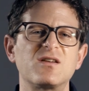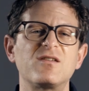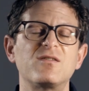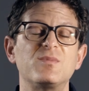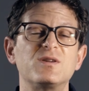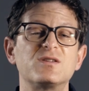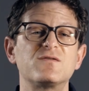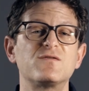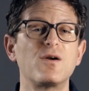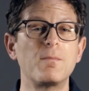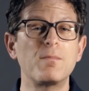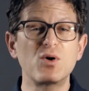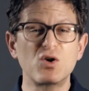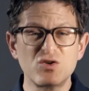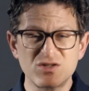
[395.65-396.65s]
therapist for a
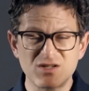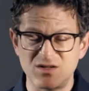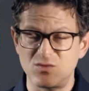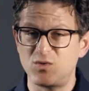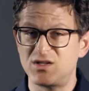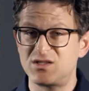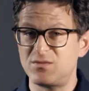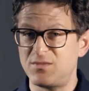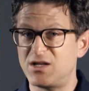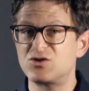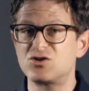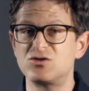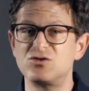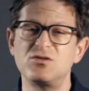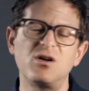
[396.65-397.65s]
person with
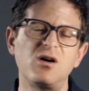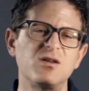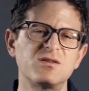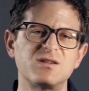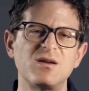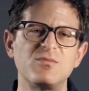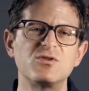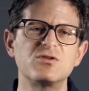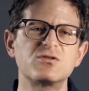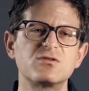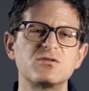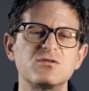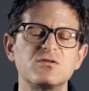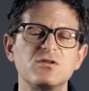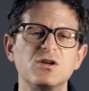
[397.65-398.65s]
dementia due to Alzheimer's,